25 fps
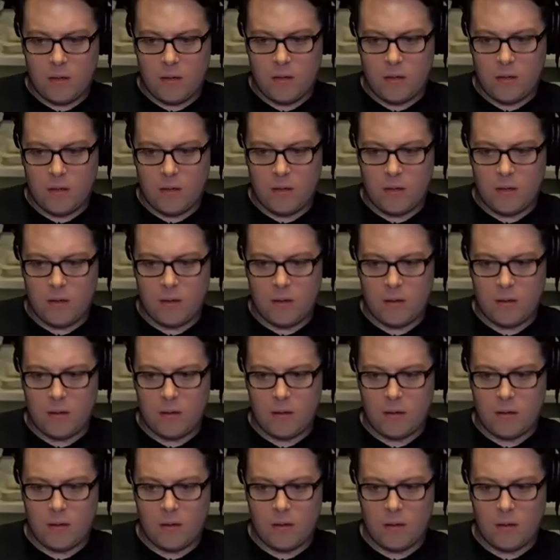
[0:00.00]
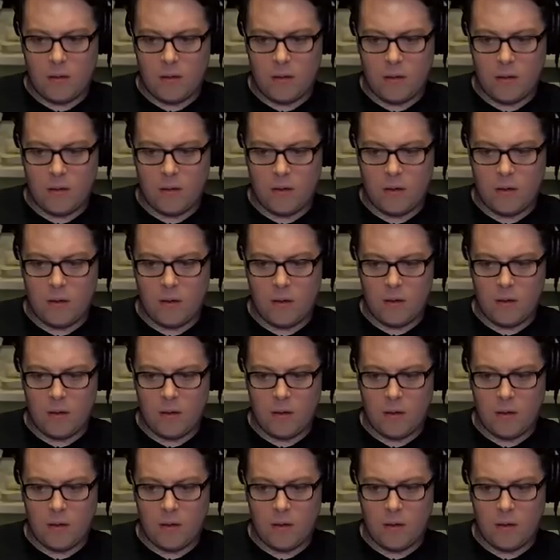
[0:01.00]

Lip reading: Nothing is said.